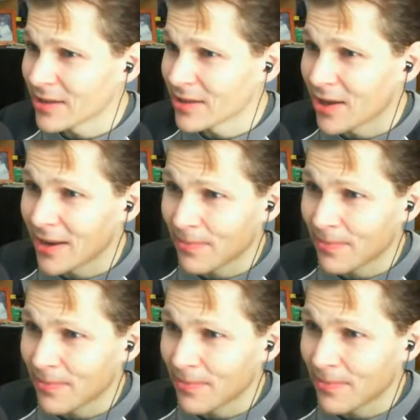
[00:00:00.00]
Like, by
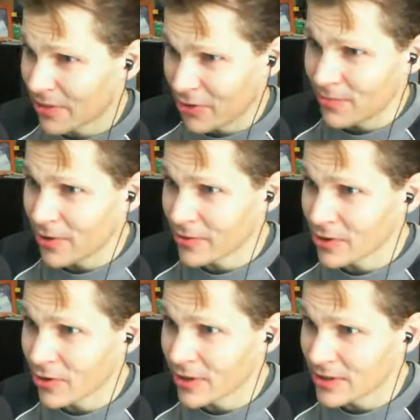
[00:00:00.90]
the time the 3rd person
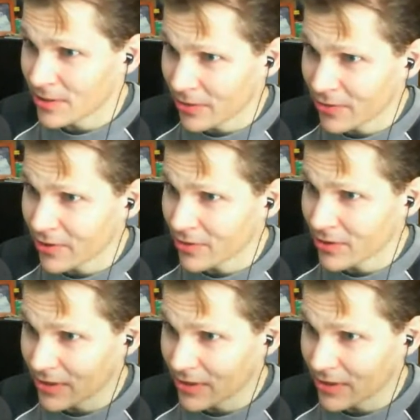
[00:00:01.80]
got into the circle,